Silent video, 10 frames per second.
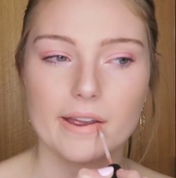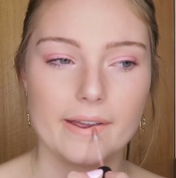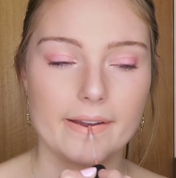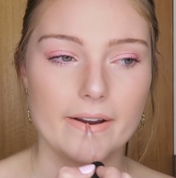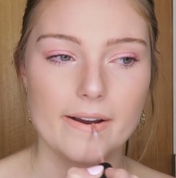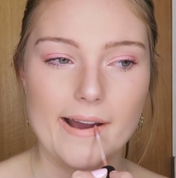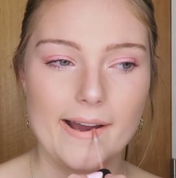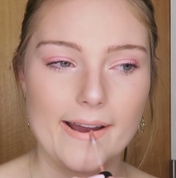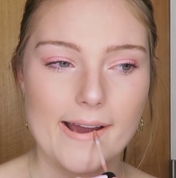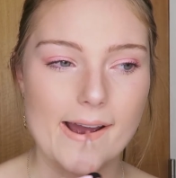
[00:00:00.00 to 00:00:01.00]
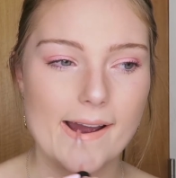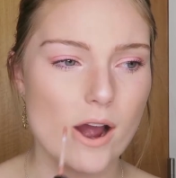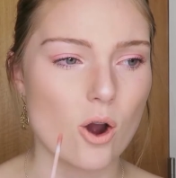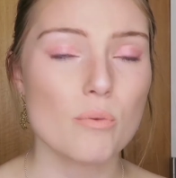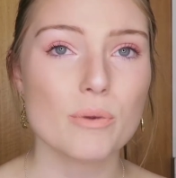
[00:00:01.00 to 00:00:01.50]
It
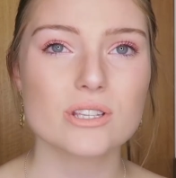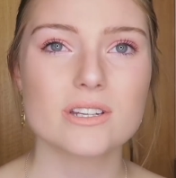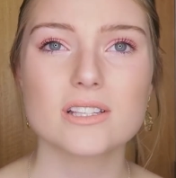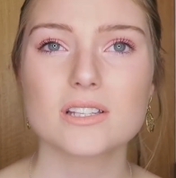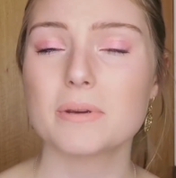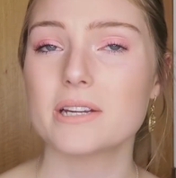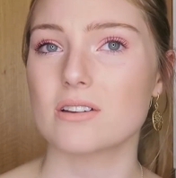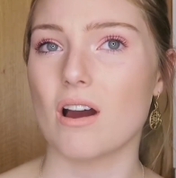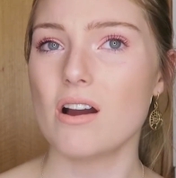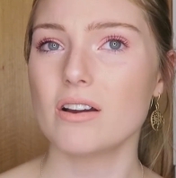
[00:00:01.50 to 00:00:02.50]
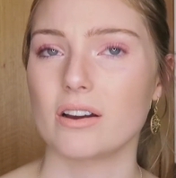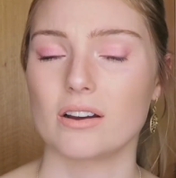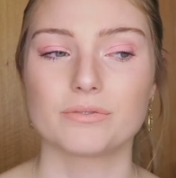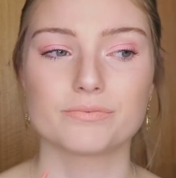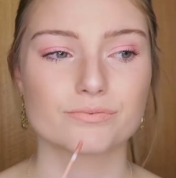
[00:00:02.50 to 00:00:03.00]
almost needs to be
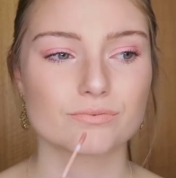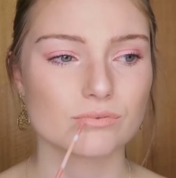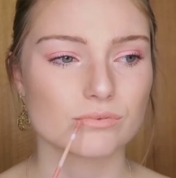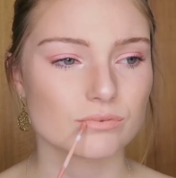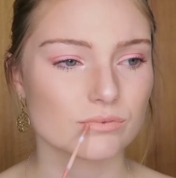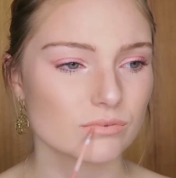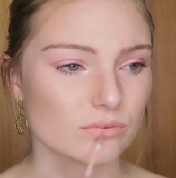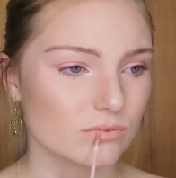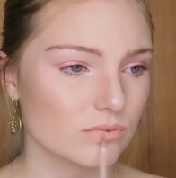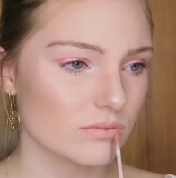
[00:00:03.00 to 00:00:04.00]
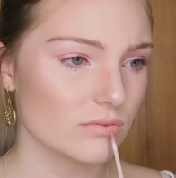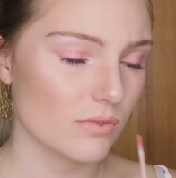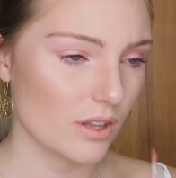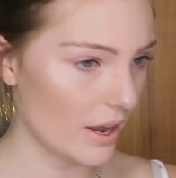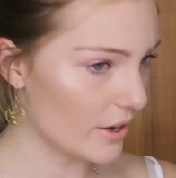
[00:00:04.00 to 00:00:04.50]
darker.
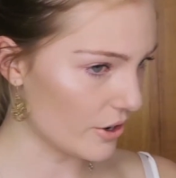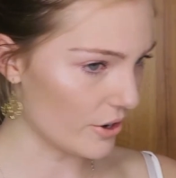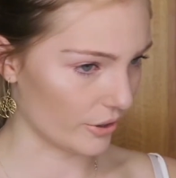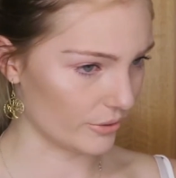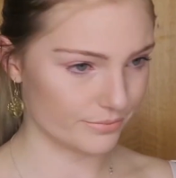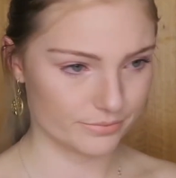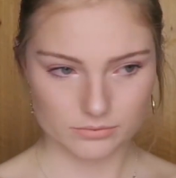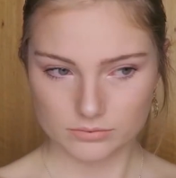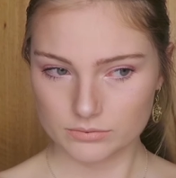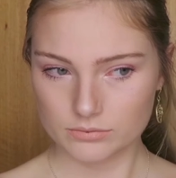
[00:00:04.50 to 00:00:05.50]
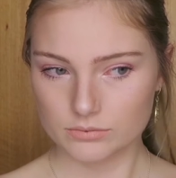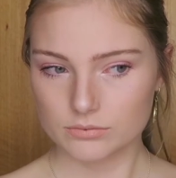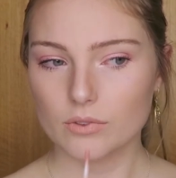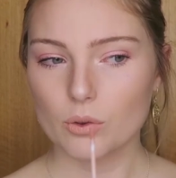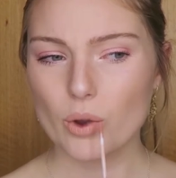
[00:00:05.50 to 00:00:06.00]
I don't know.
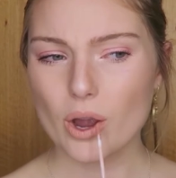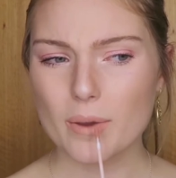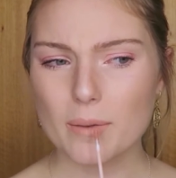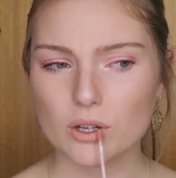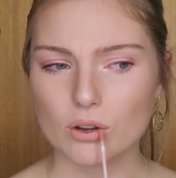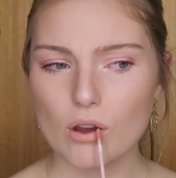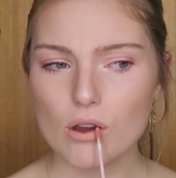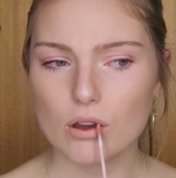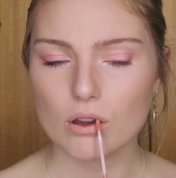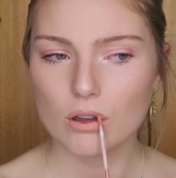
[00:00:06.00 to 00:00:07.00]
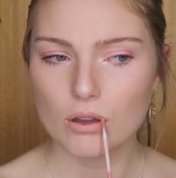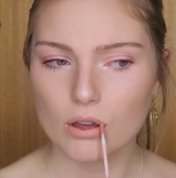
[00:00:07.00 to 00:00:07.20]
Well, maybe not.